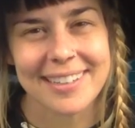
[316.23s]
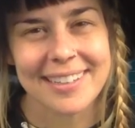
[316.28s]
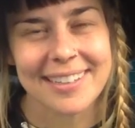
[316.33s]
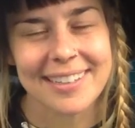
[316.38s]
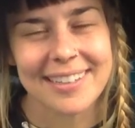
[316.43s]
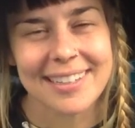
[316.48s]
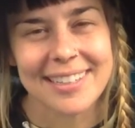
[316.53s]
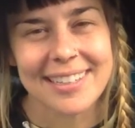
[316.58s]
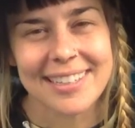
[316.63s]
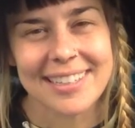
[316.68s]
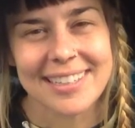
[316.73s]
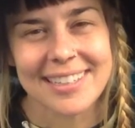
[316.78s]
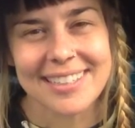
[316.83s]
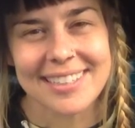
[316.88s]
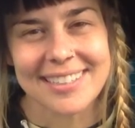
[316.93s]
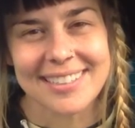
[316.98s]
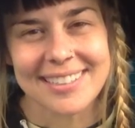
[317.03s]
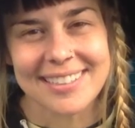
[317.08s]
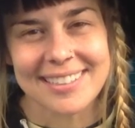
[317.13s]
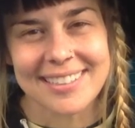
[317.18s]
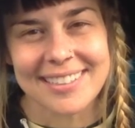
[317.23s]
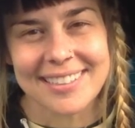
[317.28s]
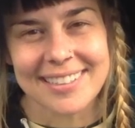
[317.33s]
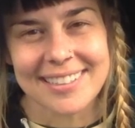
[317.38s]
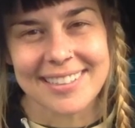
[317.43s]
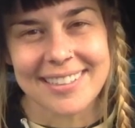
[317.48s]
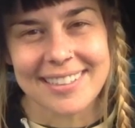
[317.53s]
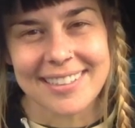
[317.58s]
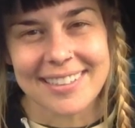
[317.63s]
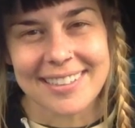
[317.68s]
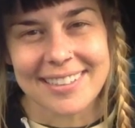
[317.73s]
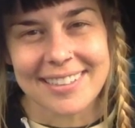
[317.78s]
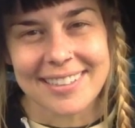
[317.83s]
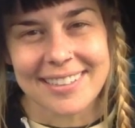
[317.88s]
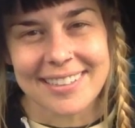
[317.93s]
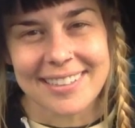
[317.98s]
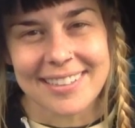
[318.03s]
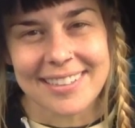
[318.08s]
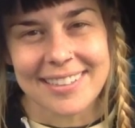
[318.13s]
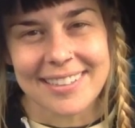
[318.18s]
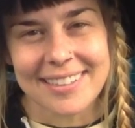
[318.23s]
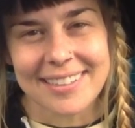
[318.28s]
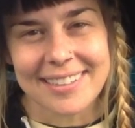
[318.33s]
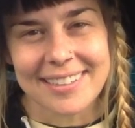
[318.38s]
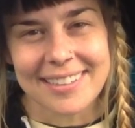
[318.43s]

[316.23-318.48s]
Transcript: (silence)